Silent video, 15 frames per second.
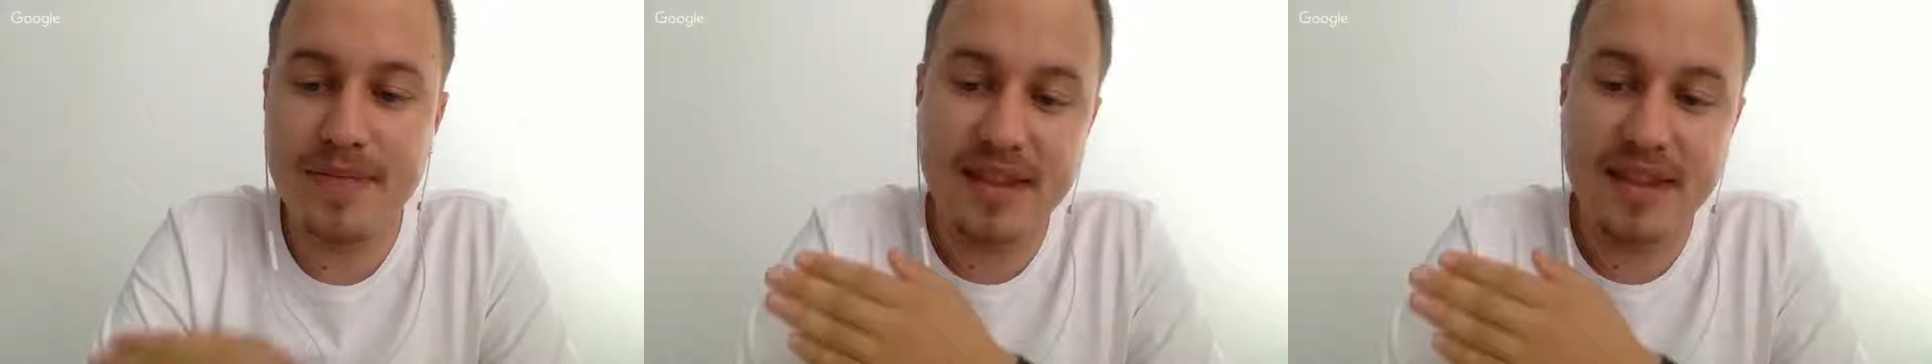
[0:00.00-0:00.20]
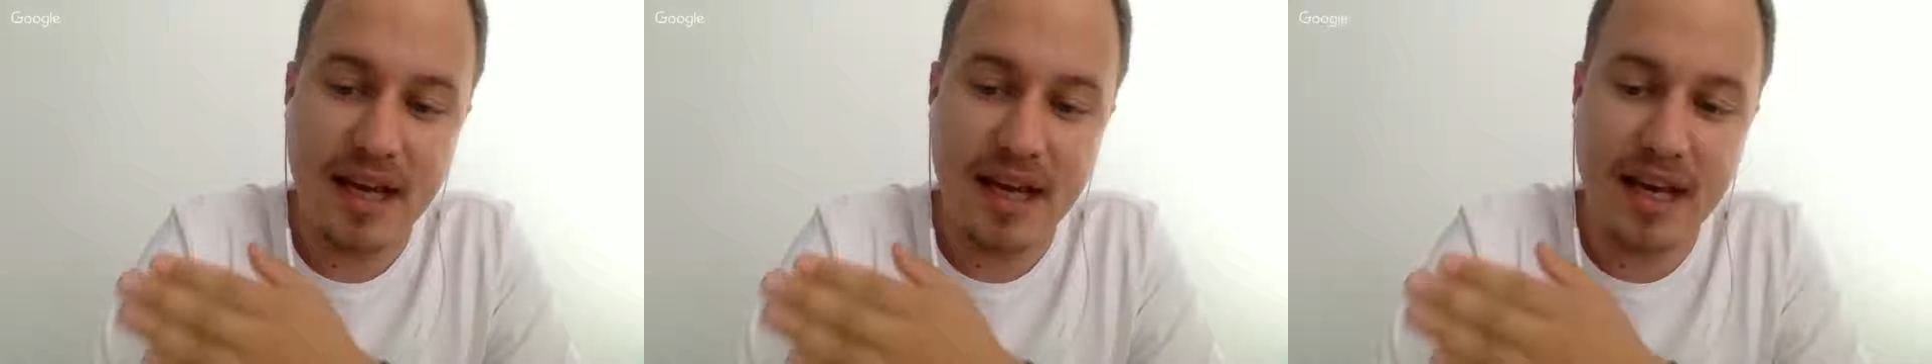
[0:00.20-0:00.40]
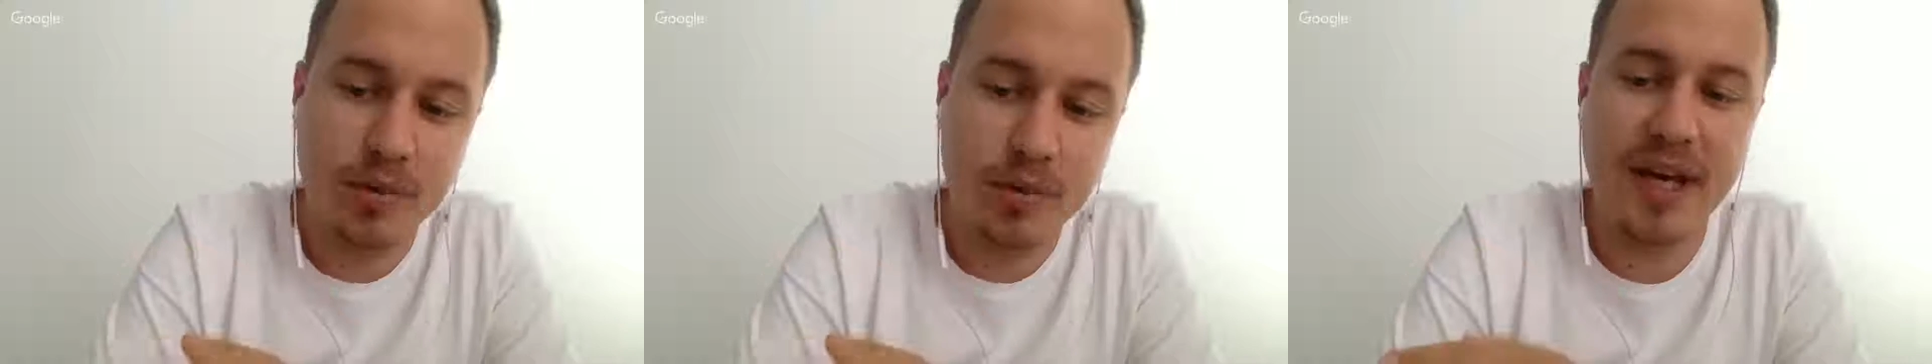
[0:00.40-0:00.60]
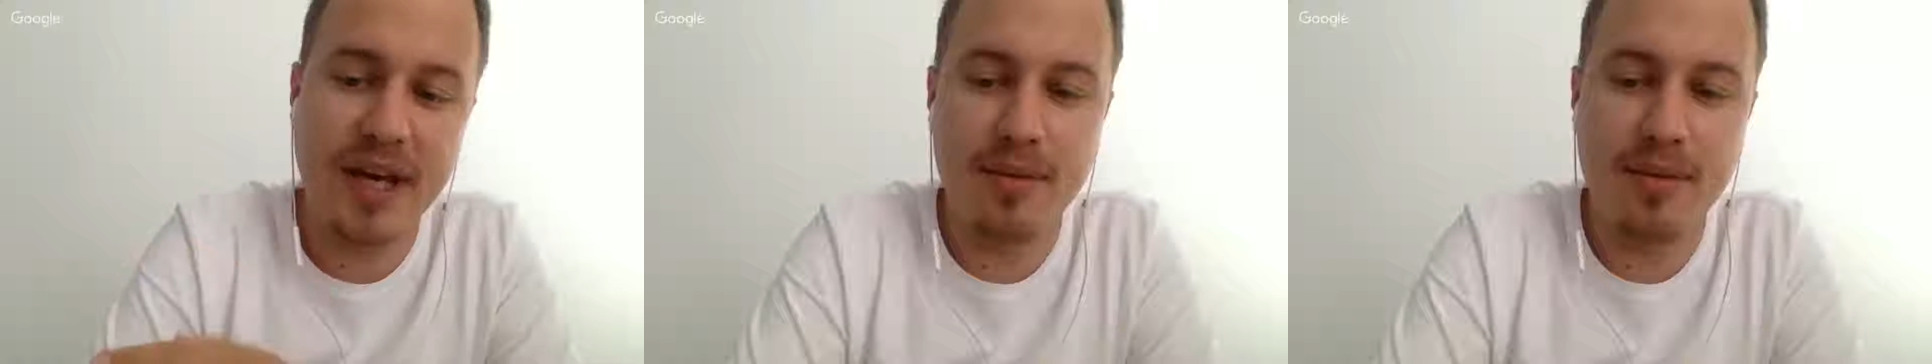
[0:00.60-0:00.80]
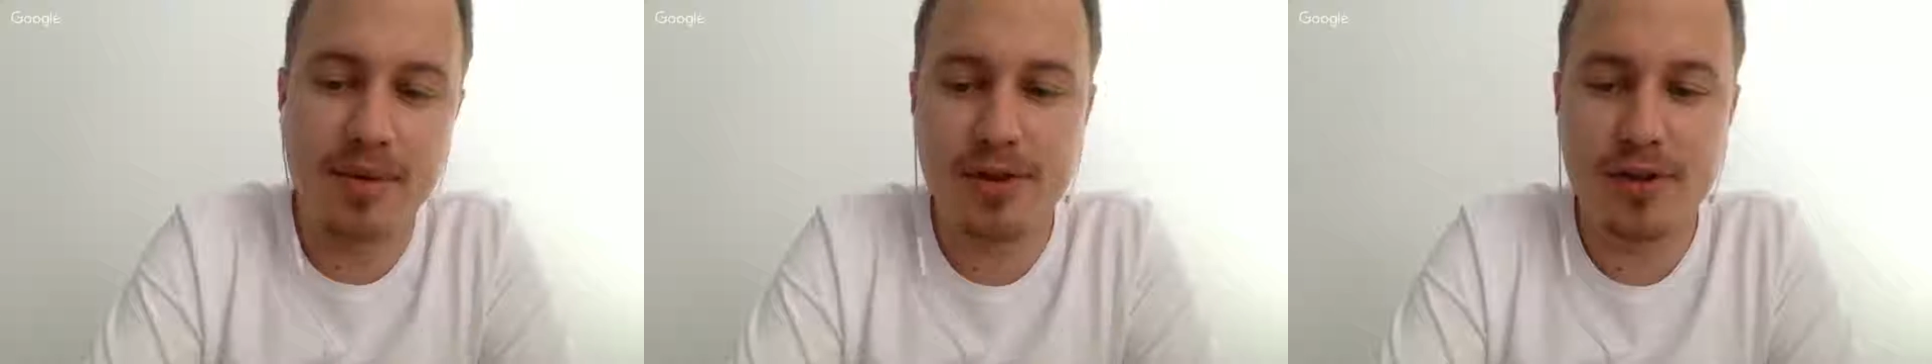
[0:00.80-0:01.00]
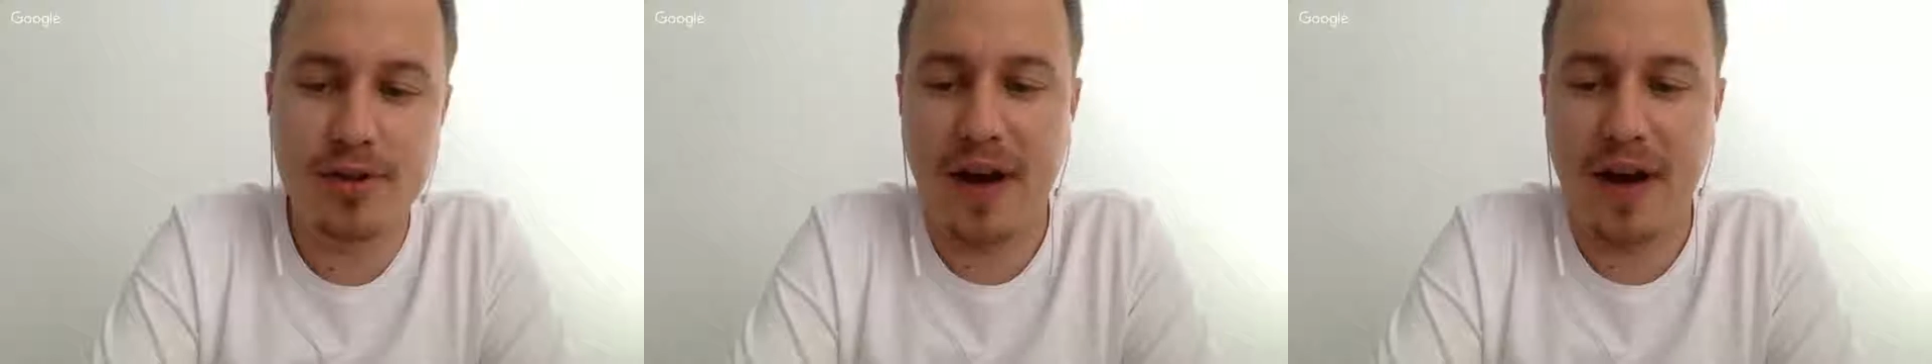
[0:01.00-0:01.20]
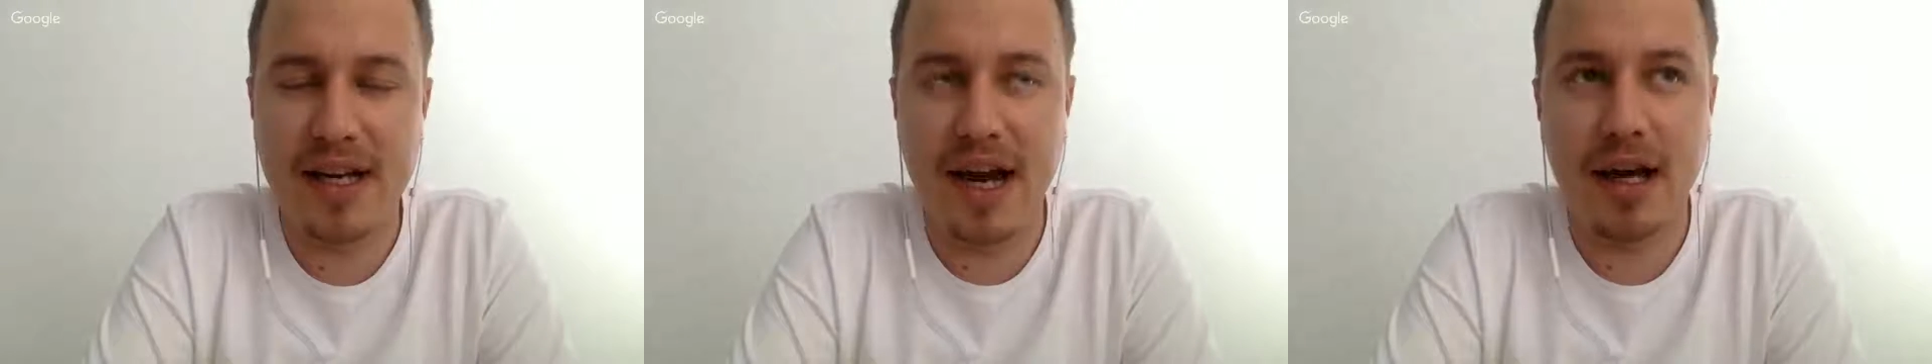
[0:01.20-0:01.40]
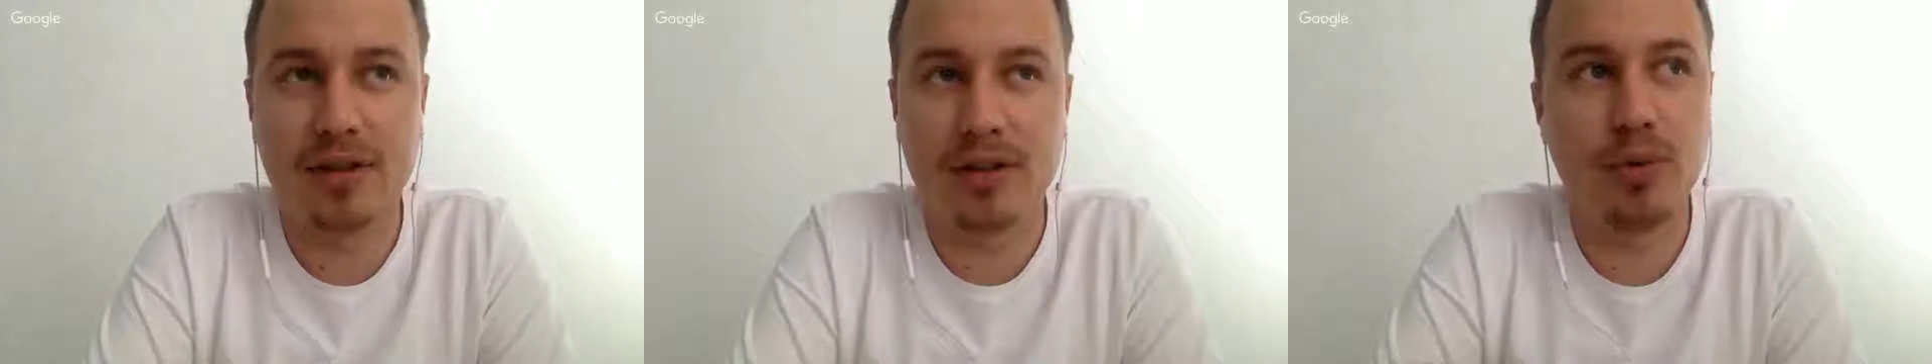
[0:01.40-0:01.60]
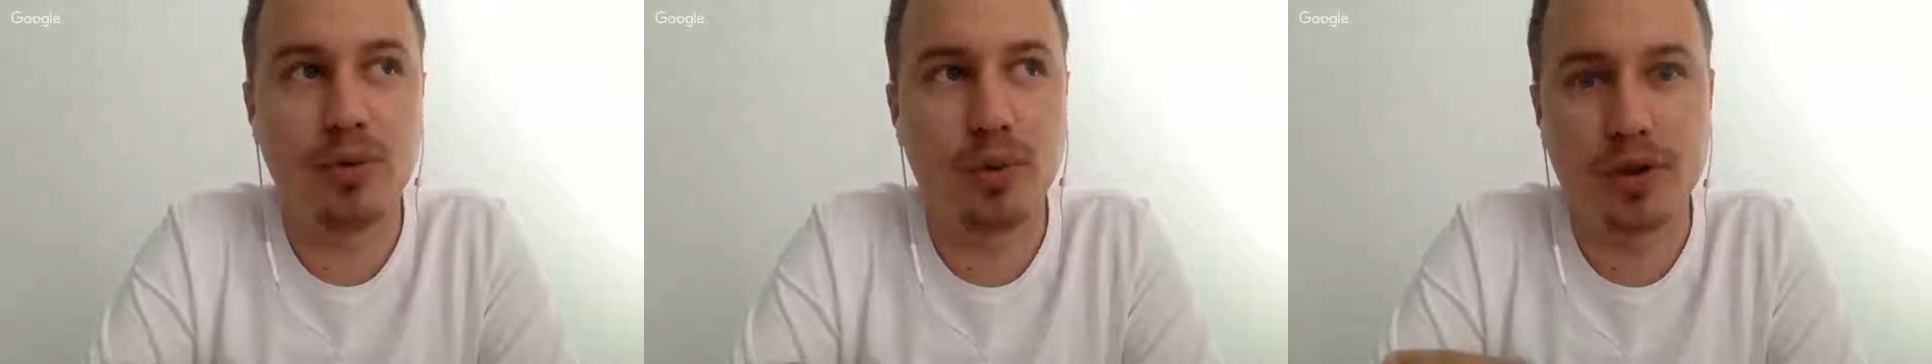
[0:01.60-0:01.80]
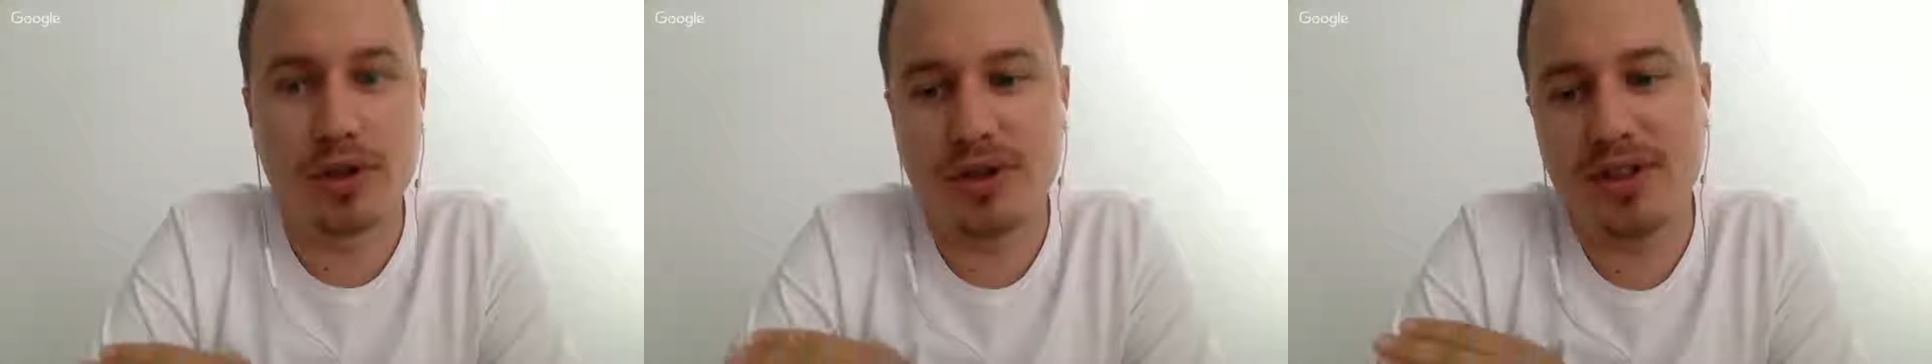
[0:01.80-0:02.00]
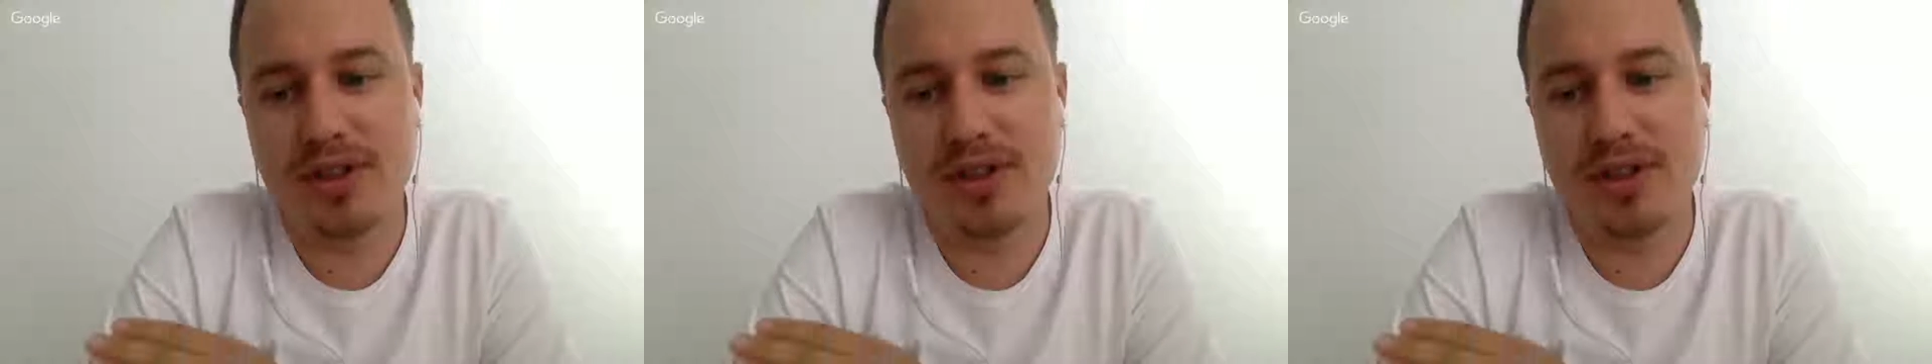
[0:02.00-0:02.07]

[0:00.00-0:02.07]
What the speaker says: they will be able to find out what